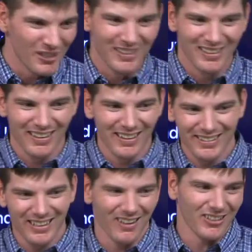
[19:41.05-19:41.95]

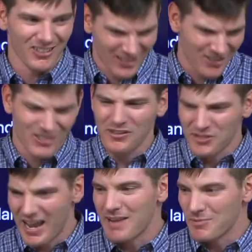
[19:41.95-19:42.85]
There's those
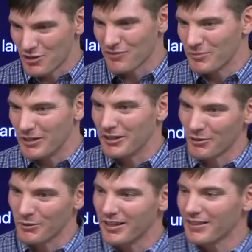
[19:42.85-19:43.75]
names you're familiar
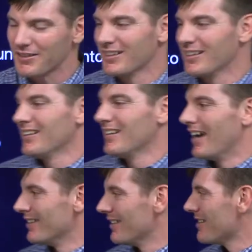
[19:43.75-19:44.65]
with.
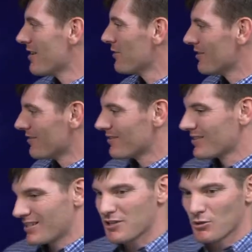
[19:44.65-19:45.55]
And then, you
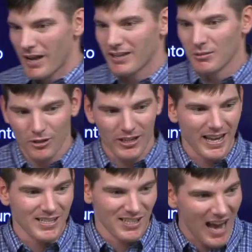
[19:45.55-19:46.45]
say you read in the book of
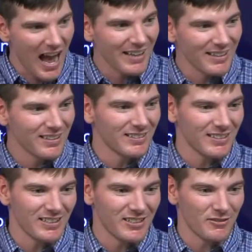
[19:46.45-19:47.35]
Hezekiah, and
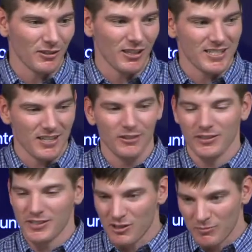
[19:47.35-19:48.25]
then you realize, oh, there
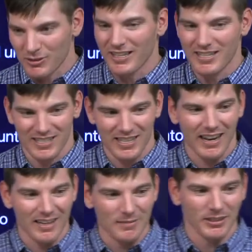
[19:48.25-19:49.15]
is no book of
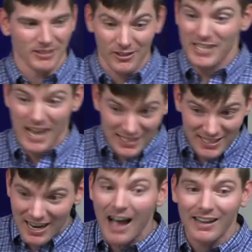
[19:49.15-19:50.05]
Hezekiah. But there is a
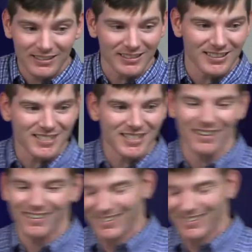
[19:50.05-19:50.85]
Hezekiah. He is there.